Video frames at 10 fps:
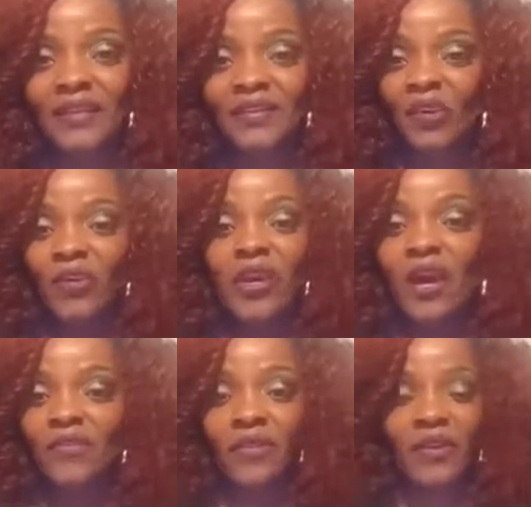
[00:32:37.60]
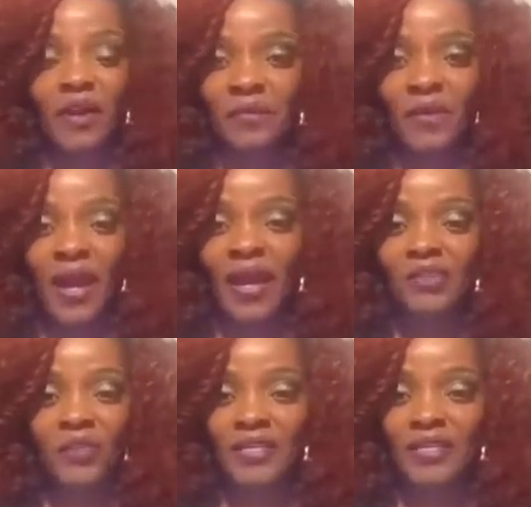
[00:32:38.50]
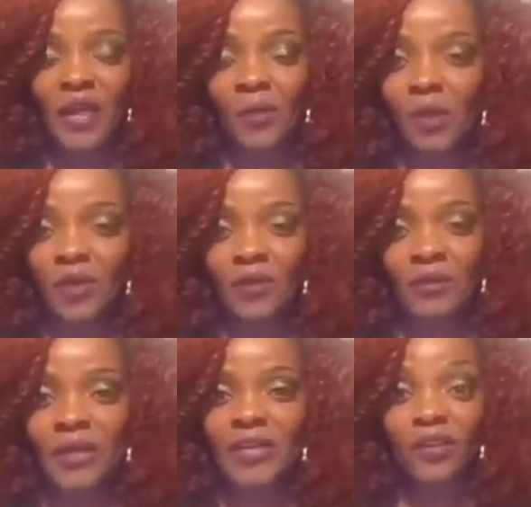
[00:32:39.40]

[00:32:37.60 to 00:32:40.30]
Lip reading: They're covered up. Hi, Tracy, how are you?